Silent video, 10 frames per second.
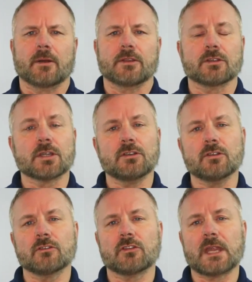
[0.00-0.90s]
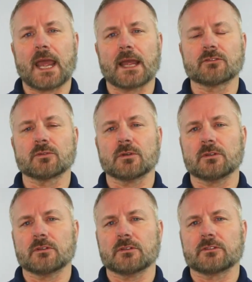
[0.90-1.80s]
you can use the
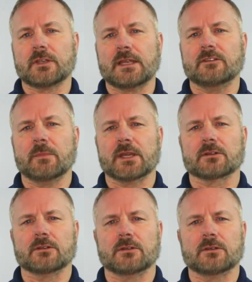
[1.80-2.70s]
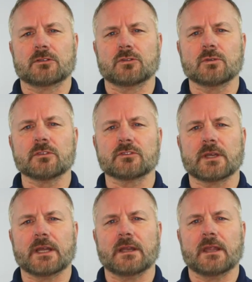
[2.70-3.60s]
actual SageMaker tool
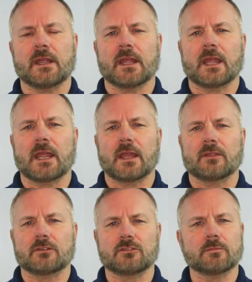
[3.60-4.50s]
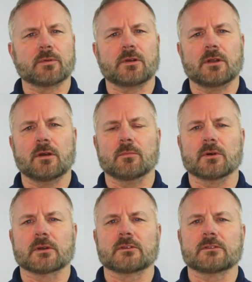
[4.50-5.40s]
set and the Jupyter
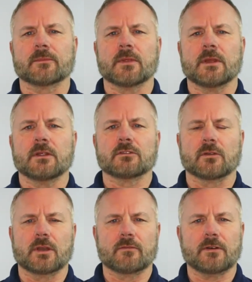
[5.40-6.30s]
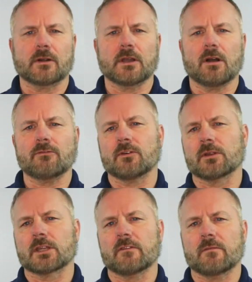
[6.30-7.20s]
notebooks. So they're very
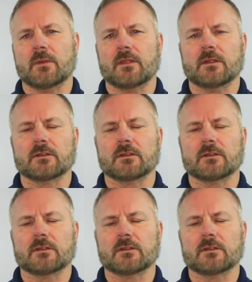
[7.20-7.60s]
helpful in giving me the